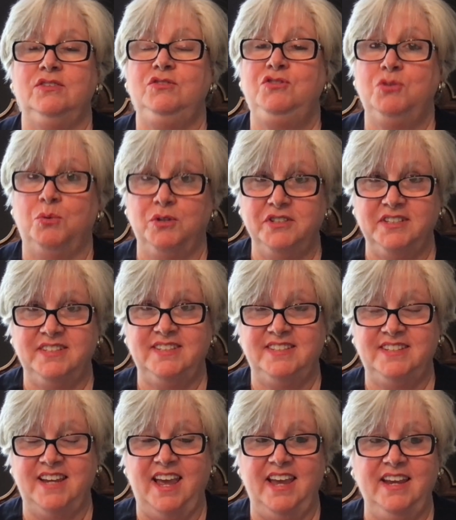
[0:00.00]
Georgia
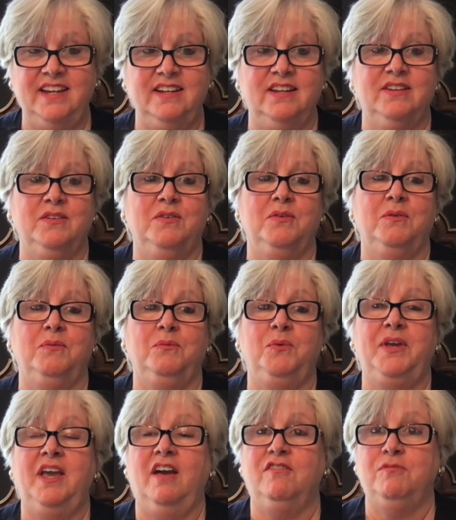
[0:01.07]
State.
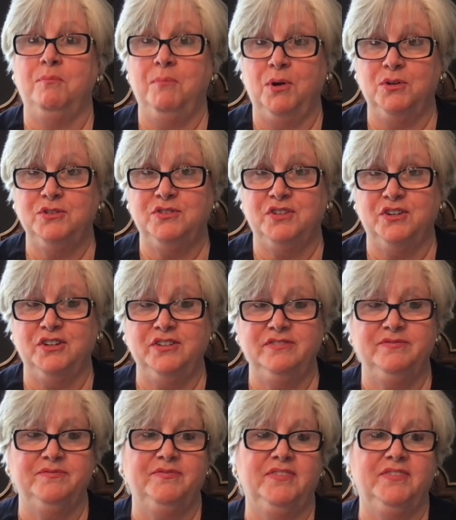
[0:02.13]
We have Mercer.